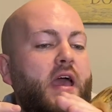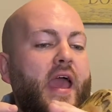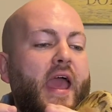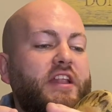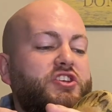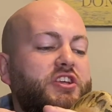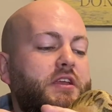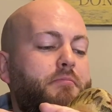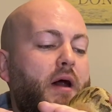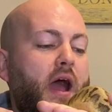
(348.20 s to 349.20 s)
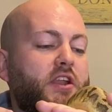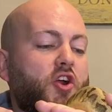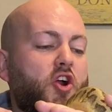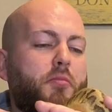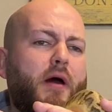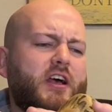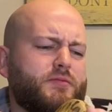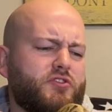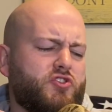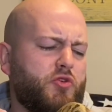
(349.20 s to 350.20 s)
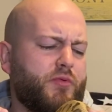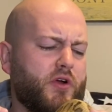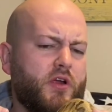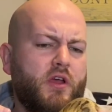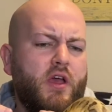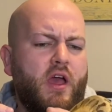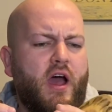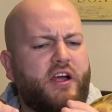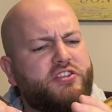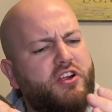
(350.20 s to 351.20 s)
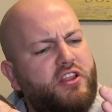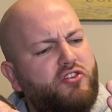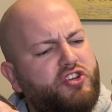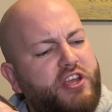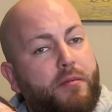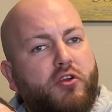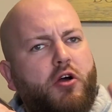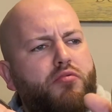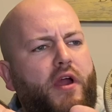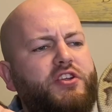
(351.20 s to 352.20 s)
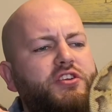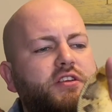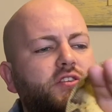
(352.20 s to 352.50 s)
Enchi pied girl, possible super. I still got a little shed. Look how bright she is.